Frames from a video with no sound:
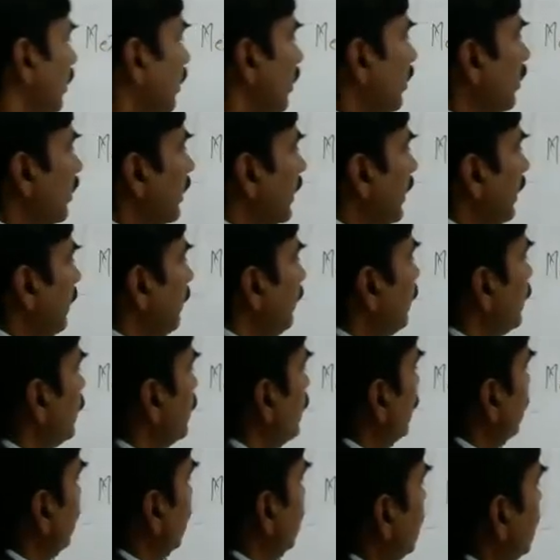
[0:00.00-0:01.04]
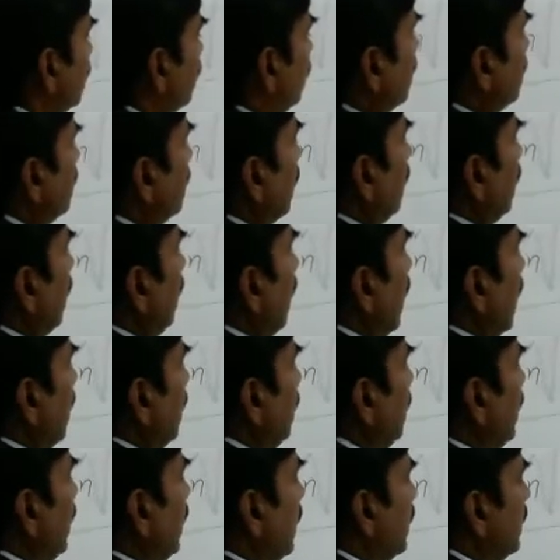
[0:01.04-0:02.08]
Okay, so this was the
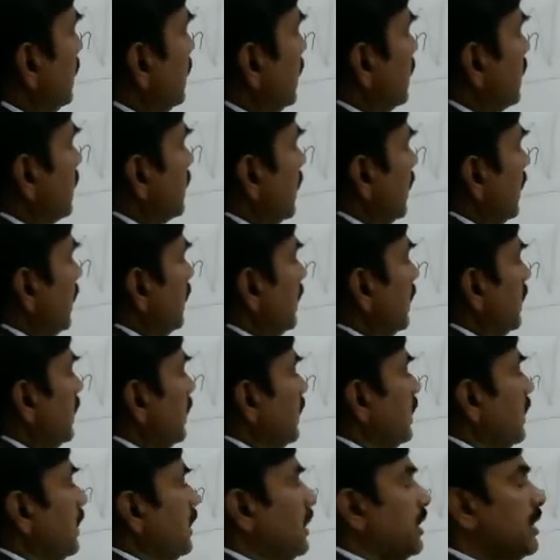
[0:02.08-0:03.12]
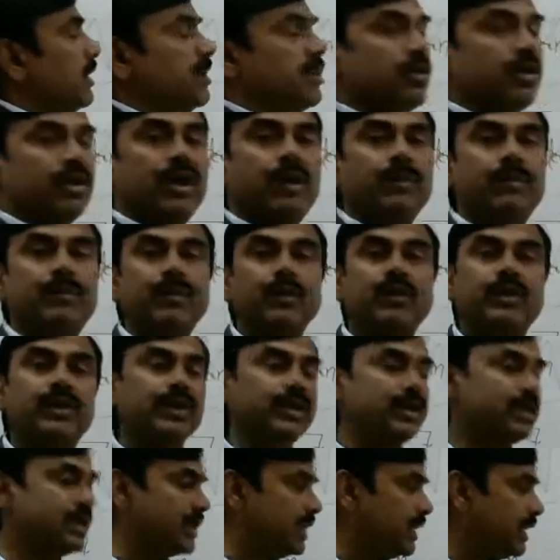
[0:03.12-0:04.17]
hybridization, crop
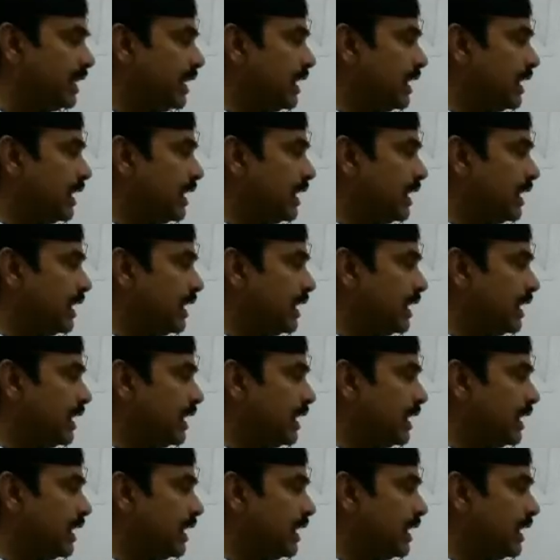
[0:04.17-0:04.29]
rotation.